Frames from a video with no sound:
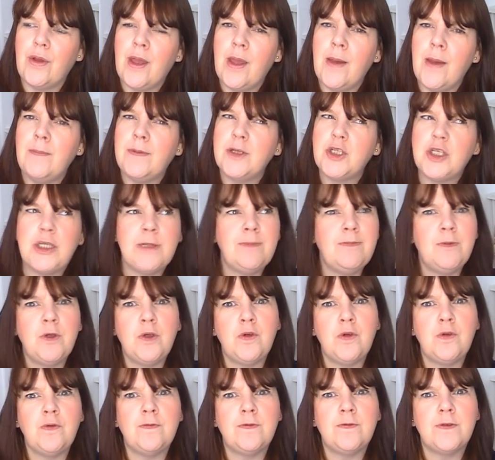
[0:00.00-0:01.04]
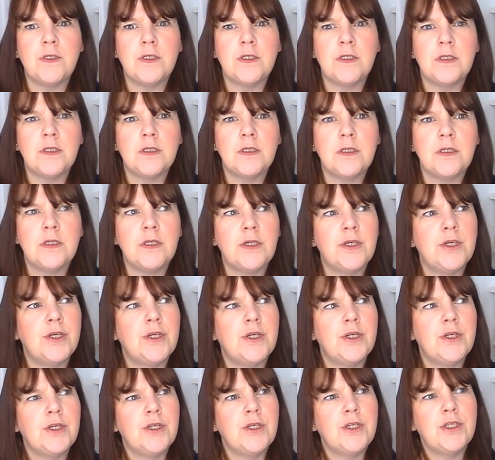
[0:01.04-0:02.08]
But she moved.
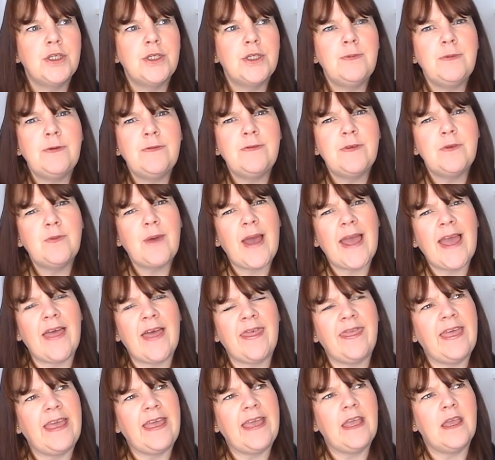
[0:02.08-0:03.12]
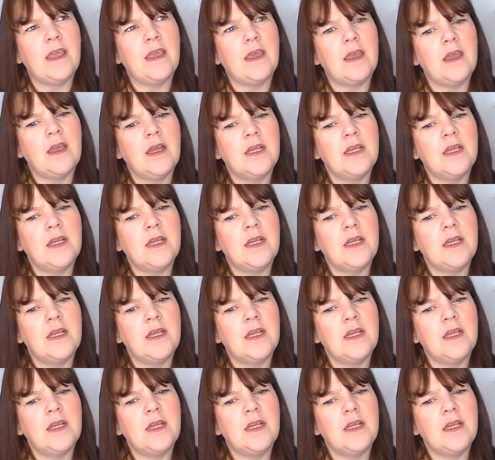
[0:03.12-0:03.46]
She moved away, I think,